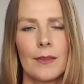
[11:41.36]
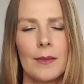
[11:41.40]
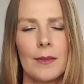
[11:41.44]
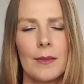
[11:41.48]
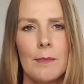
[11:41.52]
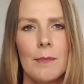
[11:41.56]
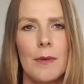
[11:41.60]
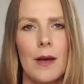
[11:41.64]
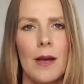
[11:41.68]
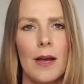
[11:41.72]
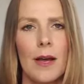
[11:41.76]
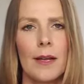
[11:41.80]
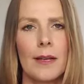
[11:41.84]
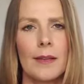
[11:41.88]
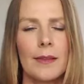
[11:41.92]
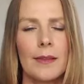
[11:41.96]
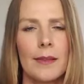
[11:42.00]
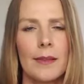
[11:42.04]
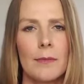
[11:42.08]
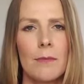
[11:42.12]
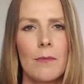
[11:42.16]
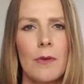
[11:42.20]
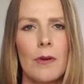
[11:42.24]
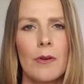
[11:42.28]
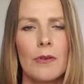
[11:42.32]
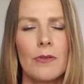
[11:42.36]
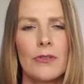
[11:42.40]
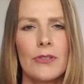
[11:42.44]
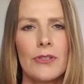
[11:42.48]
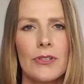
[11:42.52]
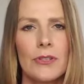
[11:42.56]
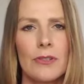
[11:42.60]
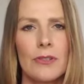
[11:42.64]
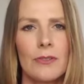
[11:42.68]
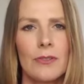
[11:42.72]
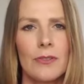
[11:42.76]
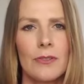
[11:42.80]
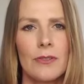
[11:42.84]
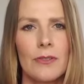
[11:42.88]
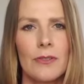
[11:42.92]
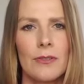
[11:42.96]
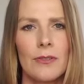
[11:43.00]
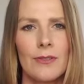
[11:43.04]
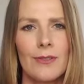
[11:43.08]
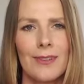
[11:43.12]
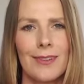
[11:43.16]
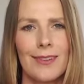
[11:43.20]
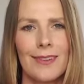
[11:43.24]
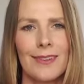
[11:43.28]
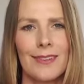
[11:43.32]
the mind, the emotions,
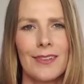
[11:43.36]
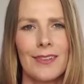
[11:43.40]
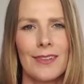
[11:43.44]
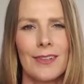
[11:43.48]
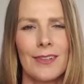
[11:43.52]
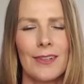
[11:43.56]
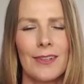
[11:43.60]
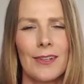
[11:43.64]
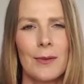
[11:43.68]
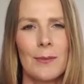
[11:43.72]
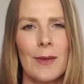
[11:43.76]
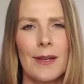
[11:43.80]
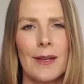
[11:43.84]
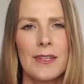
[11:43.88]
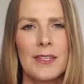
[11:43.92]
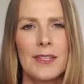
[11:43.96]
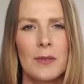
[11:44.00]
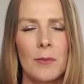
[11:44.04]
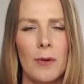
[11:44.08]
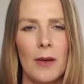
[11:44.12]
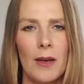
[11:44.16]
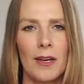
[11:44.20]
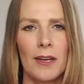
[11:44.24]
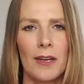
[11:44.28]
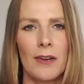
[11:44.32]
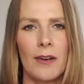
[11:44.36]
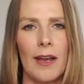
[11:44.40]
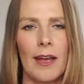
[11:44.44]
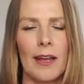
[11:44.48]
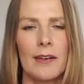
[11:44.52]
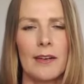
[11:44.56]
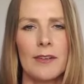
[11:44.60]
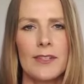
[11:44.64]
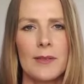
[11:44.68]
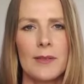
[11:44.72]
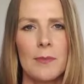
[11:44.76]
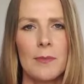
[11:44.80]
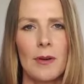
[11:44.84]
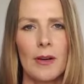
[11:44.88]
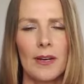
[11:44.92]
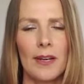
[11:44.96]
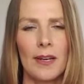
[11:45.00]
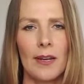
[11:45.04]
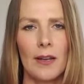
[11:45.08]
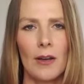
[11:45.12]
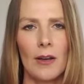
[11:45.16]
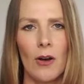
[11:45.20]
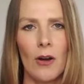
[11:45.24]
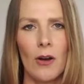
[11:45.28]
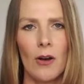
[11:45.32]
your mental body, your energy
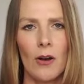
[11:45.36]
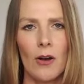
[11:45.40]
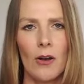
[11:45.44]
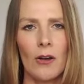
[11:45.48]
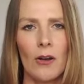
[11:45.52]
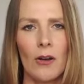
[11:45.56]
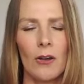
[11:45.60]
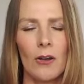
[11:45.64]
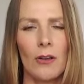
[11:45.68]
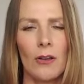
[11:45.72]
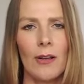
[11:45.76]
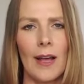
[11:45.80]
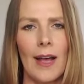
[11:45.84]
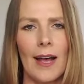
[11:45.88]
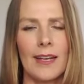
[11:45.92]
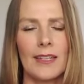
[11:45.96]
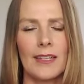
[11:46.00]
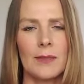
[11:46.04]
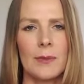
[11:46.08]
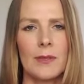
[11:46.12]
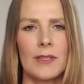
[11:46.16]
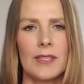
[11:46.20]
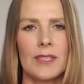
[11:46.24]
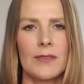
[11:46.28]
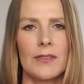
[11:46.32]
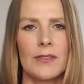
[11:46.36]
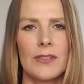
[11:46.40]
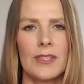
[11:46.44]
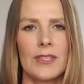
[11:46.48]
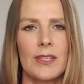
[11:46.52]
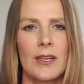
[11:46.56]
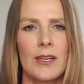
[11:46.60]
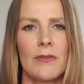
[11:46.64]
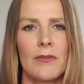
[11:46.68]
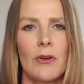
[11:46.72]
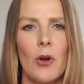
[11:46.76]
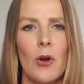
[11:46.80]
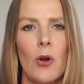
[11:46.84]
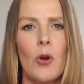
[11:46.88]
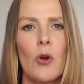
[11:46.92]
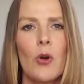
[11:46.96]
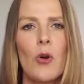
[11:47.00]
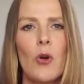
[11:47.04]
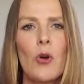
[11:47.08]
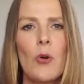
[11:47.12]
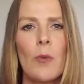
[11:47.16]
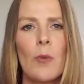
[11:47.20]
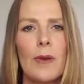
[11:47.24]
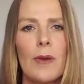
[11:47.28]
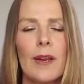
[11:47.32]
body, all aspects of yourself are
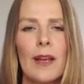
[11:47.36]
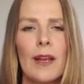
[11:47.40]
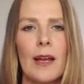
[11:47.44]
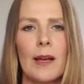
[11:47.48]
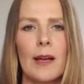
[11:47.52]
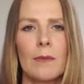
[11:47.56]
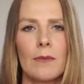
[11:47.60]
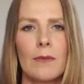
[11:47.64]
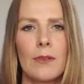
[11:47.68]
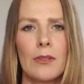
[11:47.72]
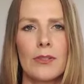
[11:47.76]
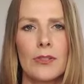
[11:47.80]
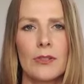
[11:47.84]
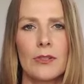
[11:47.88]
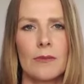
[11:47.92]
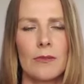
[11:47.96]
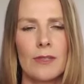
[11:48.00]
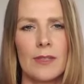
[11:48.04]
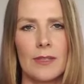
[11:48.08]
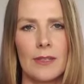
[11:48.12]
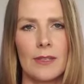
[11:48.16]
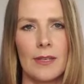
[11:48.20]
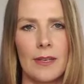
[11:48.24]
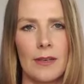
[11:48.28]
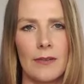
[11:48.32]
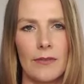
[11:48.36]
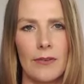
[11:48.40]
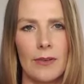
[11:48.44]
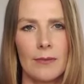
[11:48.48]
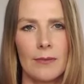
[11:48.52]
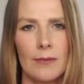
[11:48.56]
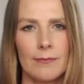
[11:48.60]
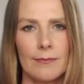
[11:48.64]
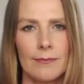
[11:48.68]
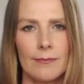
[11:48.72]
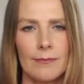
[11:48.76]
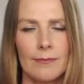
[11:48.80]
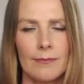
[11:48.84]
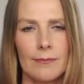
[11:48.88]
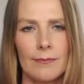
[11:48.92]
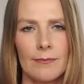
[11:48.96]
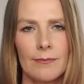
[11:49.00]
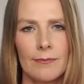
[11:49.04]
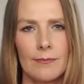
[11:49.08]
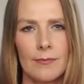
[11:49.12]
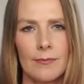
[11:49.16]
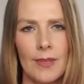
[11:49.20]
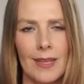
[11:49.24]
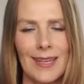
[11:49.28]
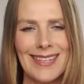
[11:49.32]
opening up to receive,
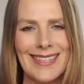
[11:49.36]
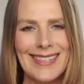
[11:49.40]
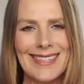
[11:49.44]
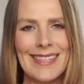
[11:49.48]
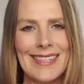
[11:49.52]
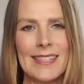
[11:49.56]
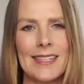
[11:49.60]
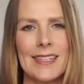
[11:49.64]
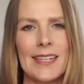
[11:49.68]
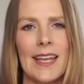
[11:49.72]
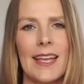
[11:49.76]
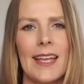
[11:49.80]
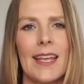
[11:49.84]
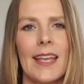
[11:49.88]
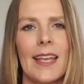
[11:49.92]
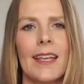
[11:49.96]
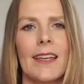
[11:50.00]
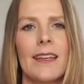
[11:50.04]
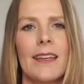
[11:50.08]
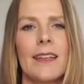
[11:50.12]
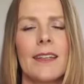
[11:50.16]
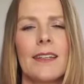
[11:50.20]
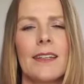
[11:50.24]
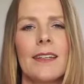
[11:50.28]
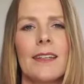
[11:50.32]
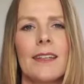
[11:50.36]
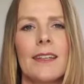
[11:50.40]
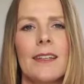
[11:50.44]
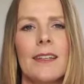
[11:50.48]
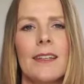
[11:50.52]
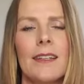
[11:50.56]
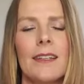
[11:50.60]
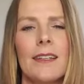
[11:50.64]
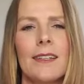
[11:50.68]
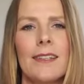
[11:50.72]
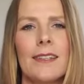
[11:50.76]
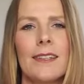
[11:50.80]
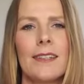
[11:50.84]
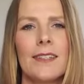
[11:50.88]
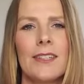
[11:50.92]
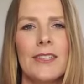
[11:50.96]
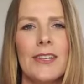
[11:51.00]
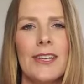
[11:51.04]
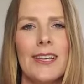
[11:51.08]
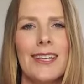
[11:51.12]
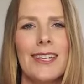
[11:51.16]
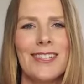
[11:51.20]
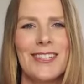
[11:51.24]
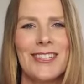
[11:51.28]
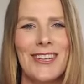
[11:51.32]
to take in,
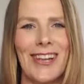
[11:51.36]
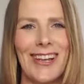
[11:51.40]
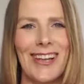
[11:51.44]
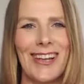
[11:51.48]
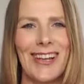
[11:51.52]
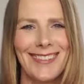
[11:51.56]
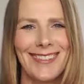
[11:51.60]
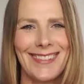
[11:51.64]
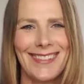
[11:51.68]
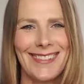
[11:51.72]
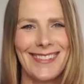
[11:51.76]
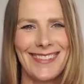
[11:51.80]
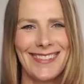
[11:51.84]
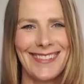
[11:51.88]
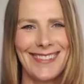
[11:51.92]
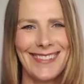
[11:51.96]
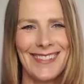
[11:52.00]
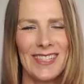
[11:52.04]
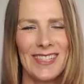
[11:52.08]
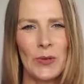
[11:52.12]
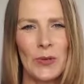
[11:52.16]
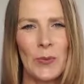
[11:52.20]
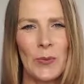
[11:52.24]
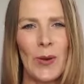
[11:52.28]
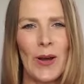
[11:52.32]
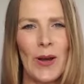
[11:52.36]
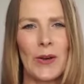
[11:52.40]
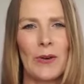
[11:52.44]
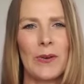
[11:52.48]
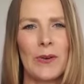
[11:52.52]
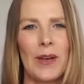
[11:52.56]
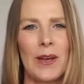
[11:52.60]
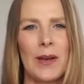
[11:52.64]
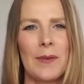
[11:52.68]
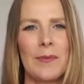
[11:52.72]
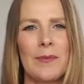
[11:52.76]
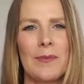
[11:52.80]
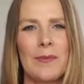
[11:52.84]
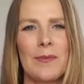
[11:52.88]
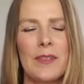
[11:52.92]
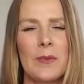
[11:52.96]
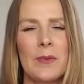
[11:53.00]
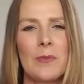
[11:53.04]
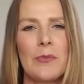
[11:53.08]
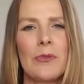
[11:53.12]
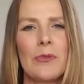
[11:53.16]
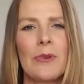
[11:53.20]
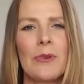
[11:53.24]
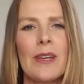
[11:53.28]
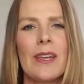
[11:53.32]
to ingest, to welcome, to
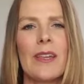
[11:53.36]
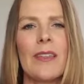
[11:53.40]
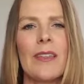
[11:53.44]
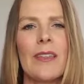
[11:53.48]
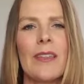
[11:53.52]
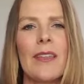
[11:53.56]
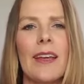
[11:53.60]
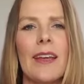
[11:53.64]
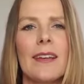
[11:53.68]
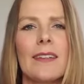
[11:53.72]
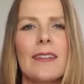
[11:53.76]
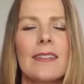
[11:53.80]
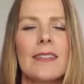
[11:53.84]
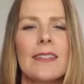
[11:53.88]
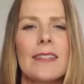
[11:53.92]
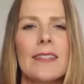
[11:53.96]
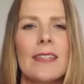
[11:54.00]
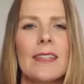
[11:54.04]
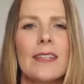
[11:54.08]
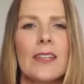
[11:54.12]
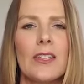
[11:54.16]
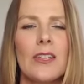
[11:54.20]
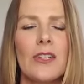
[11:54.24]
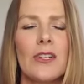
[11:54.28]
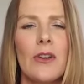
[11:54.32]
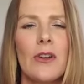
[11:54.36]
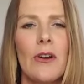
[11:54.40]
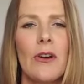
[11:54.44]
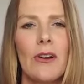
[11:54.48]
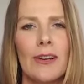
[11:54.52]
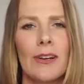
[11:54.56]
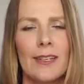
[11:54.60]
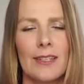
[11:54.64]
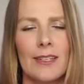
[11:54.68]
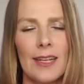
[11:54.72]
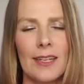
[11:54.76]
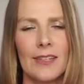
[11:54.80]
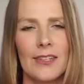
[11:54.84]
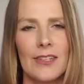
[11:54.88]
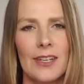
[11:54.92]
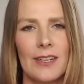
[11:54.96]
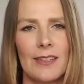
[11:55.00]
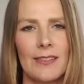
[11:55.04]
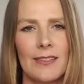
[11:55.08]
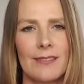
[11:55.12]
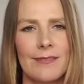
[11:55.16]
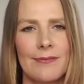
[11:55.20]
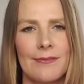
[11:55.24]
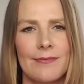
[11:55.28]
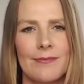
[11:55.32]
breathe in your
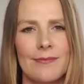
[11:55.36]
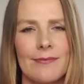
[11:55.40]
intention.